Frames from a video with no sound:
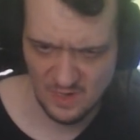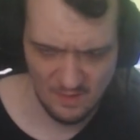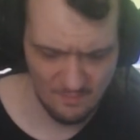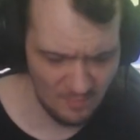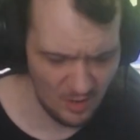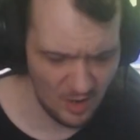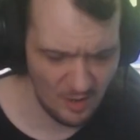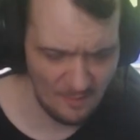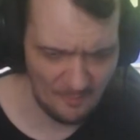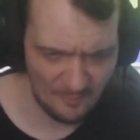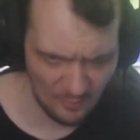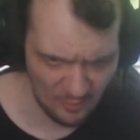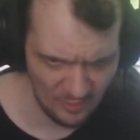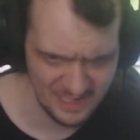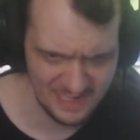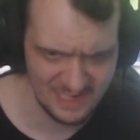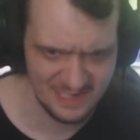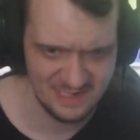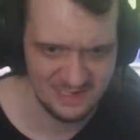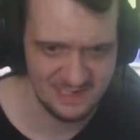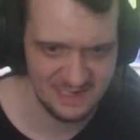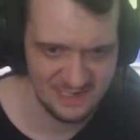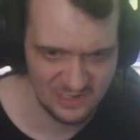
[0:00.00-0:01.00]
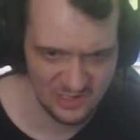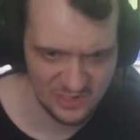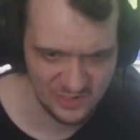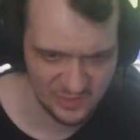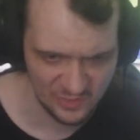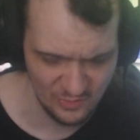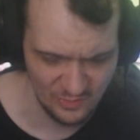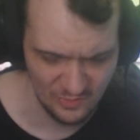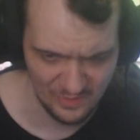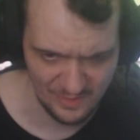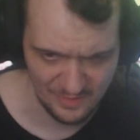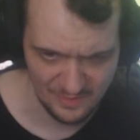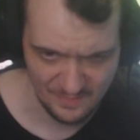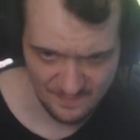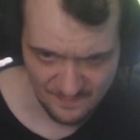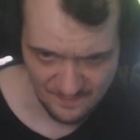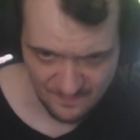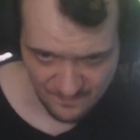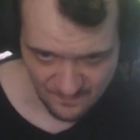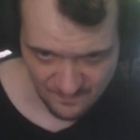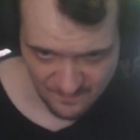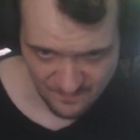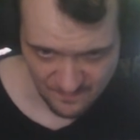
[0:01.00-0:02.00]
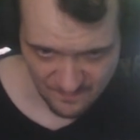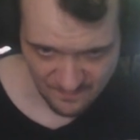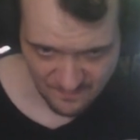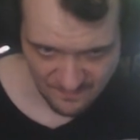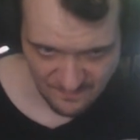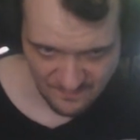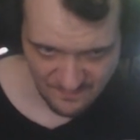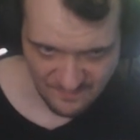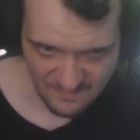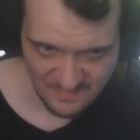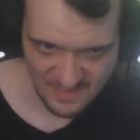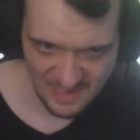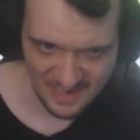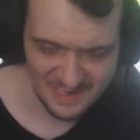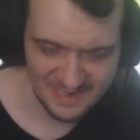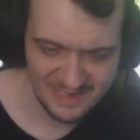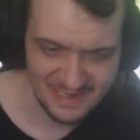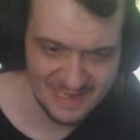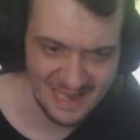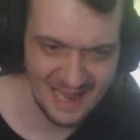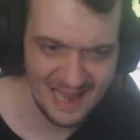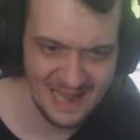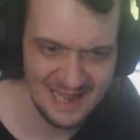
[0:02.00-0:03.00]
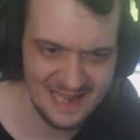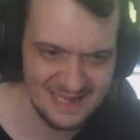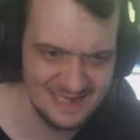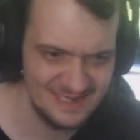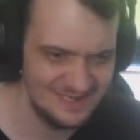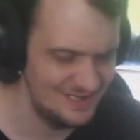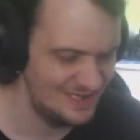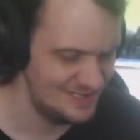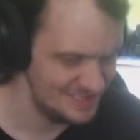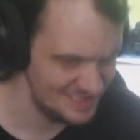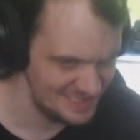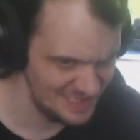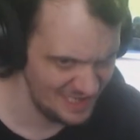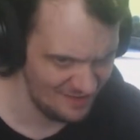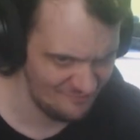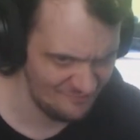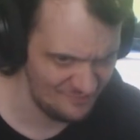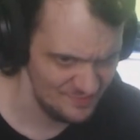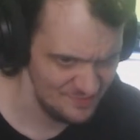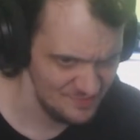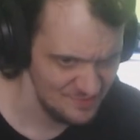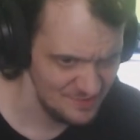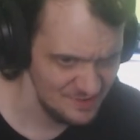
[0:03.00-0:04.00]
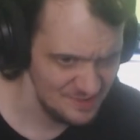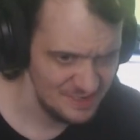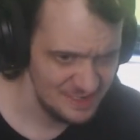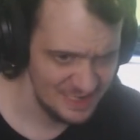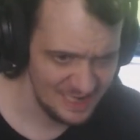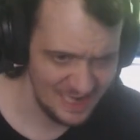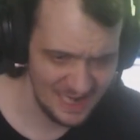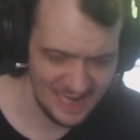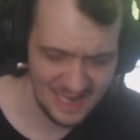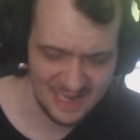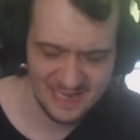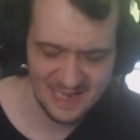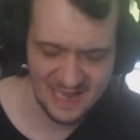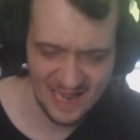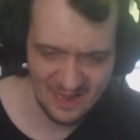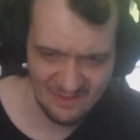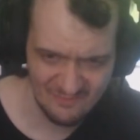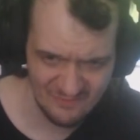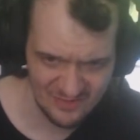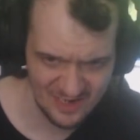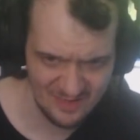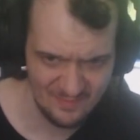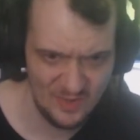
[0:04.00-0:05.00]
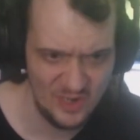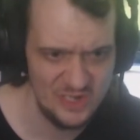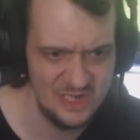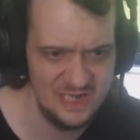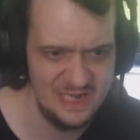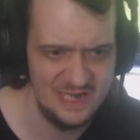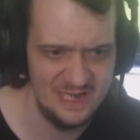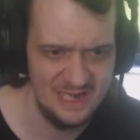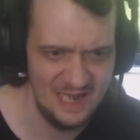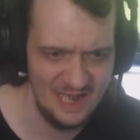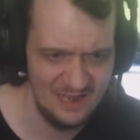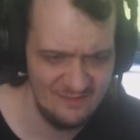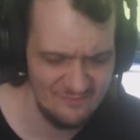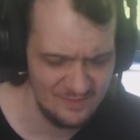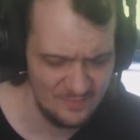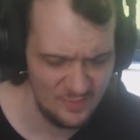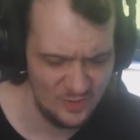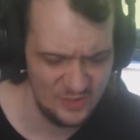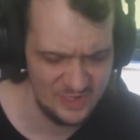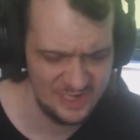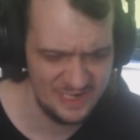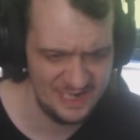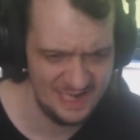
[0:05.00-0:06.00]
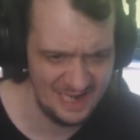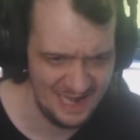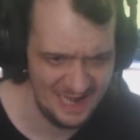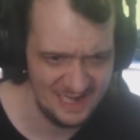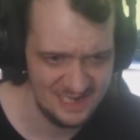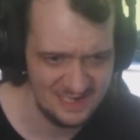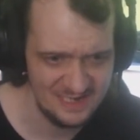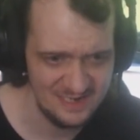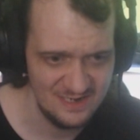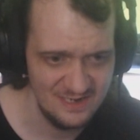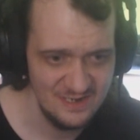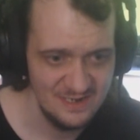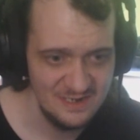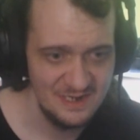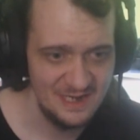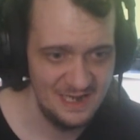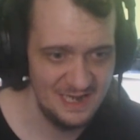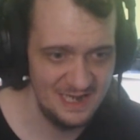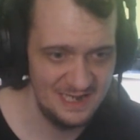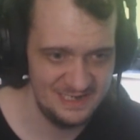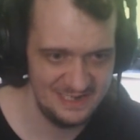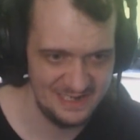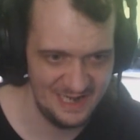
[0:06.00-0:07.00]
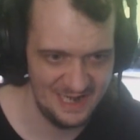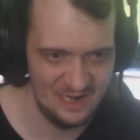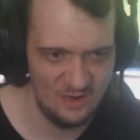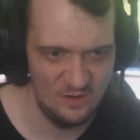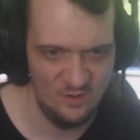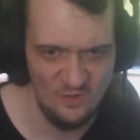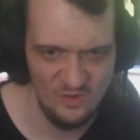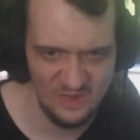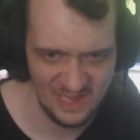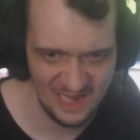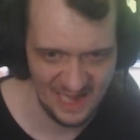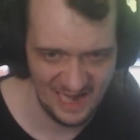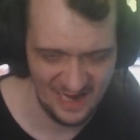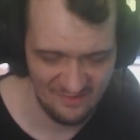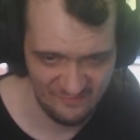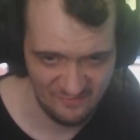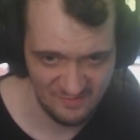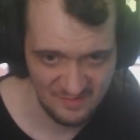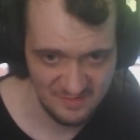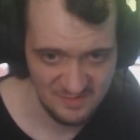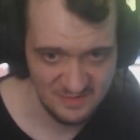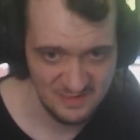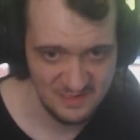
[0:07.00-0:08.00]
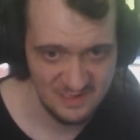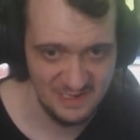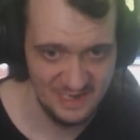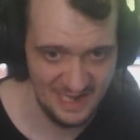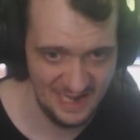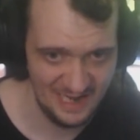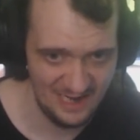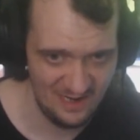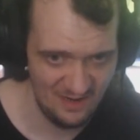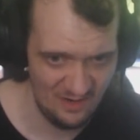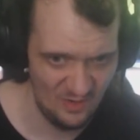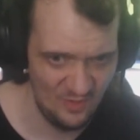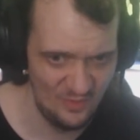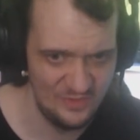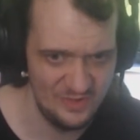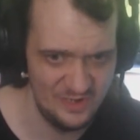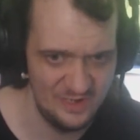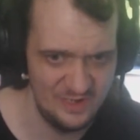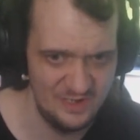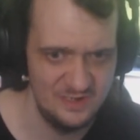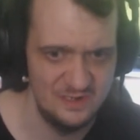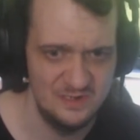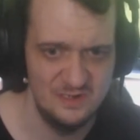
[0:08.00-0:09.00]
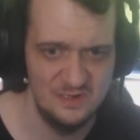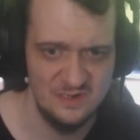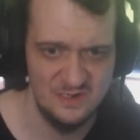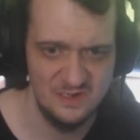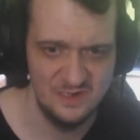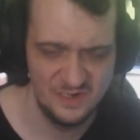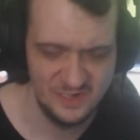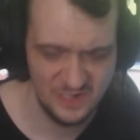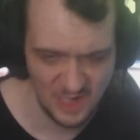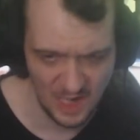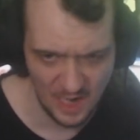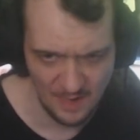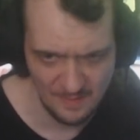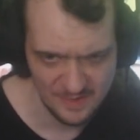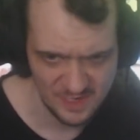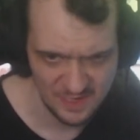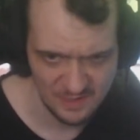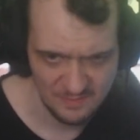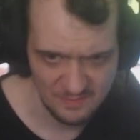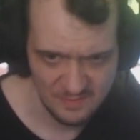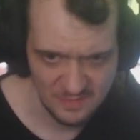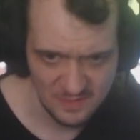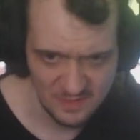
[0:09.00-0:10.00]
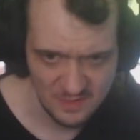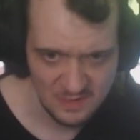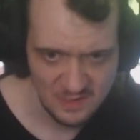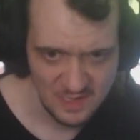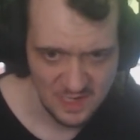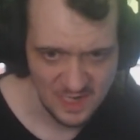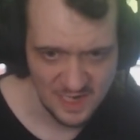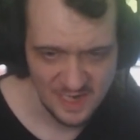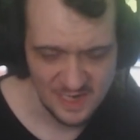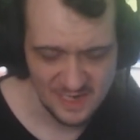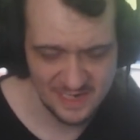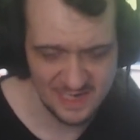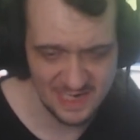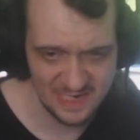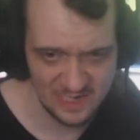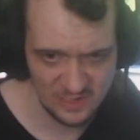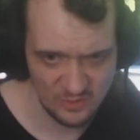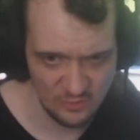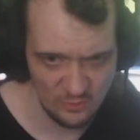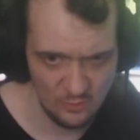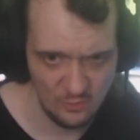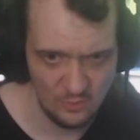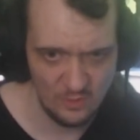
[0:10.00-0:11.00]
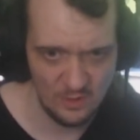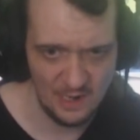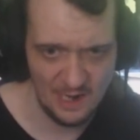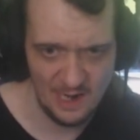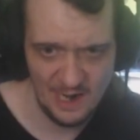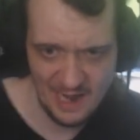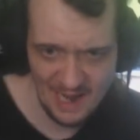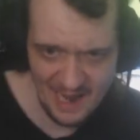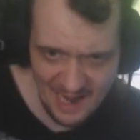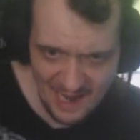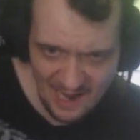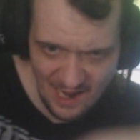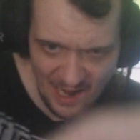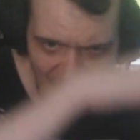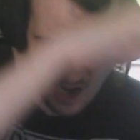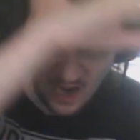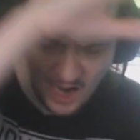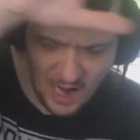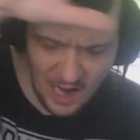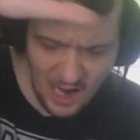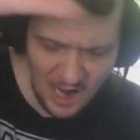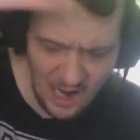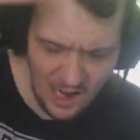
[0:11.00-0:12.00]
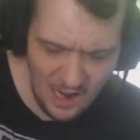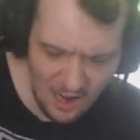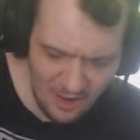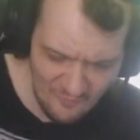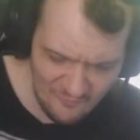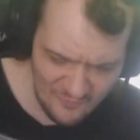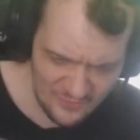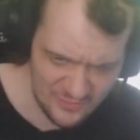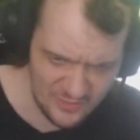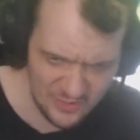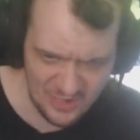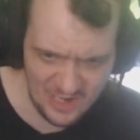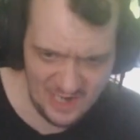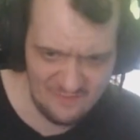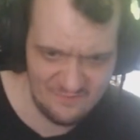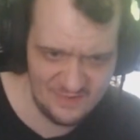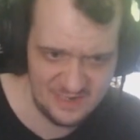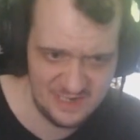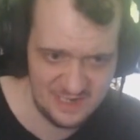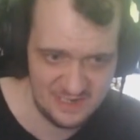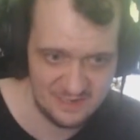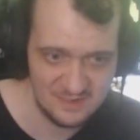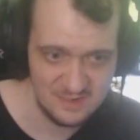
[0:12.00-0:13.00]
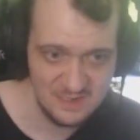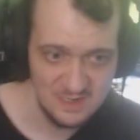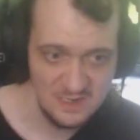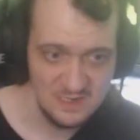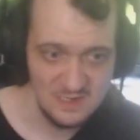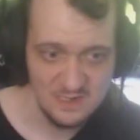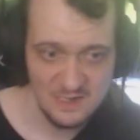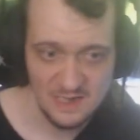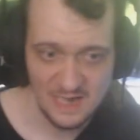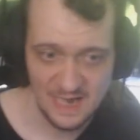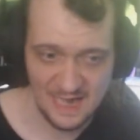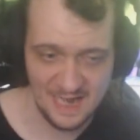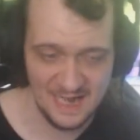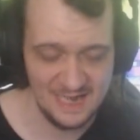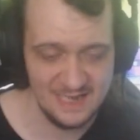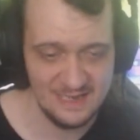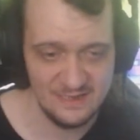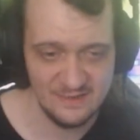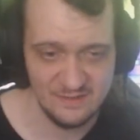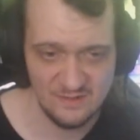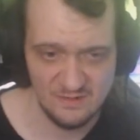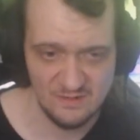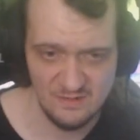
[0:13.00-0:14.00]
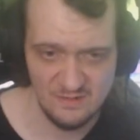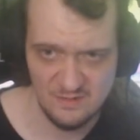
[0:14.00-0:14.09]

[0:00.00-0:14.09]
ponies in the school. There is nothing else. And everybody, every pony has their own life, their own jobs. They do after everything. And